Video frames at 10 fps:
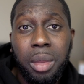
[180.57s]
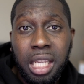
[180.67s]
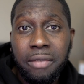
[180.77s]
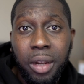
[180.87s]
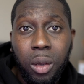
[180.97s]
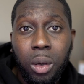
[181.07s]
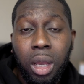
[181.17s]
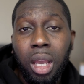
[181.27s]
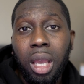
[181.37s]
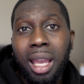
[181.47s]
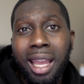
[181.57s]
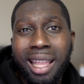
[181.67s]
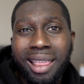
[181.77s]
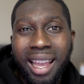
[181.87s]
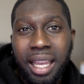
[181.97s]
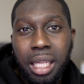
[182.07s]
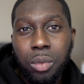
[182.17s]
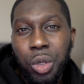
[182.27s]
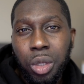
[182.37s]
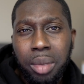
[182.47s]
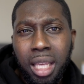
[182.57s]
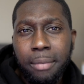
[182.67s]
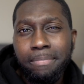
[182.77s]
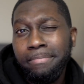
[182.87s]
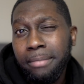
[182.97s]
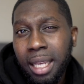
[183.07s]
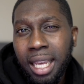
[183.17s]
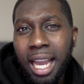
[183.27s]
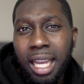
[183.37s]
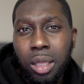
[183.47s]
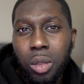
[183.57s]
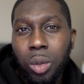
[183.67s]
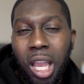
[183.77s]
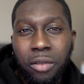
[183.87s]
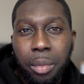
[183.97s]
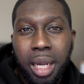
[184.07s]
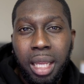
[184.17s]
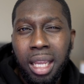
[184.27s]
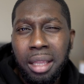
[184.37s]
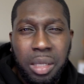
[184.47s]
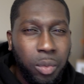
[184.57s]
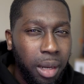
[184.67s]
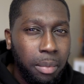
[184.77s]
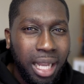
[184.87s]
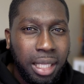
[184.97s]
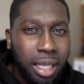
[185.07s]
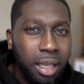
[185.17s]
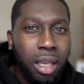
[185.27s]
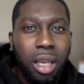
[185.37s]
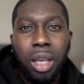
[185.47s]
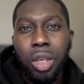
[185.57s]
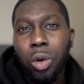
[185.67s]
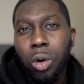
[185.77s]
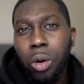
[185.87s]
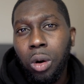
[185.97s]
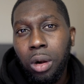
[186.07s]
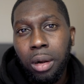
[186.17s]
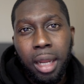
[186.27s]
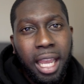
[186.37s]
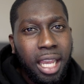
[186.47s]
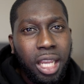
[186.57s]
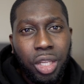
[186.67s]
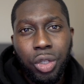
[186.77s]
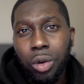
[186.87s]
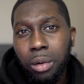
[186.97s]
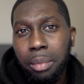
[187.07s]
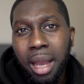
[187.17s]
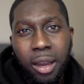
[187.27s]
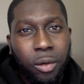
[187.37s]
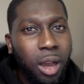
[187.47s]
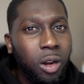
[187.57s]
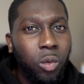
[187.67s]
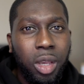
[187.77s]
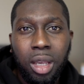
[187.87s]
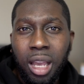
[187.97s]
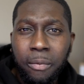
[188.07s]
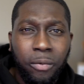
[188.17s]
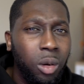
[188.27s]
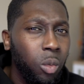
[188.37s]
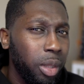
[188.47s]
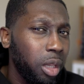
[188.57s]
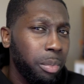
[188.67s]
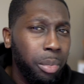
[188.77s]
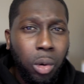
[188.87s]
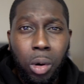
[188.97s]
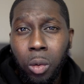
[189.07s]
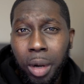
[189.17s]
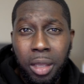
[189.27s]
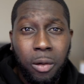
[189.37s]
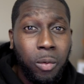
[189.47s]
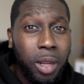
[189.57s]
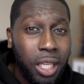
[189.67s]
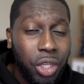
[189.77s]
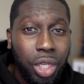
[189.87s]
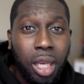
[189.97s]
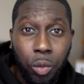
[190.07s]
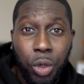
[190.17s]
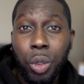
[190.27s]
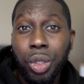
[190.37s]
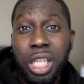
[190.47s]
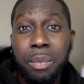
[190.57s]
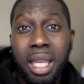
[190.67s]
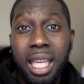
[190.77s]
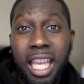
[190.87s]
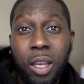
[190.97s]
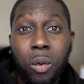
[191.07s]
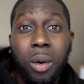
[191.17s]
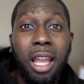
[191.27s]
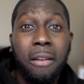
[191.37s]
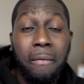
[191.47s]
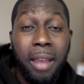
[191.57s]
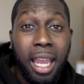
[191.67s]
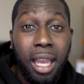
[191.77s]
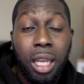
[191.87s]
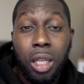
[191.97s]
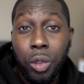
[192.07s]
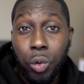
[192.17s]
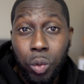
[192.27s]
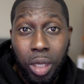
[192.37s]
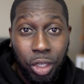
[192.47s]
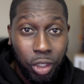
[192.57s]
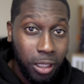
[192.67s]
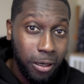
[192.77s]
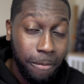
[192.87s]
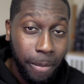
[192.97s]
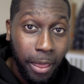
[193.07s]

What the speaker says: this video, and that is, we should be kind to everybody. It doesn't really matter your age, your background, where you come from, whether you're poor, whether you're rich. We should just be equal and fair to each other.